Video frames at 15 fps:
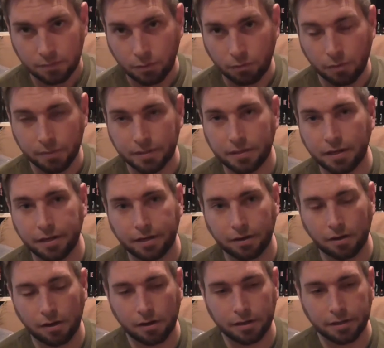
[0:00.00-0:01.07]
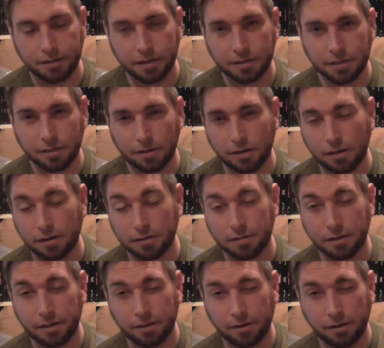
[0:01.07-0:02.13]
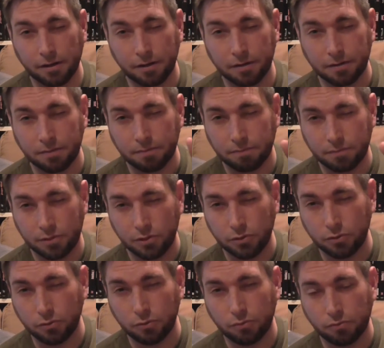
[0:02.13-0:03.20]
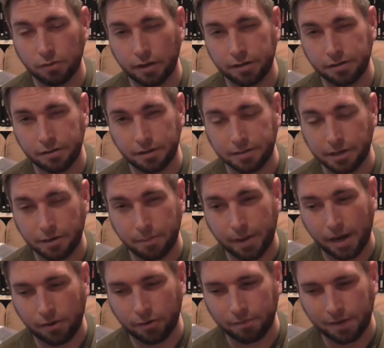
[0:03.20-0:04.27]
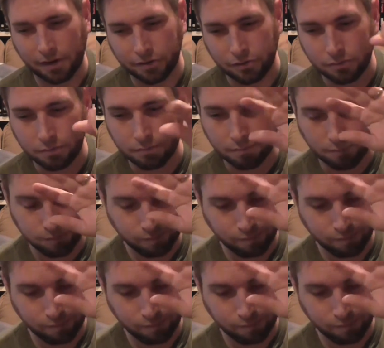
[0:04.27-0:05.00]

one with Diddy Kong and Dixie Kong, Diddy Kong 2 on Nintendo Power volume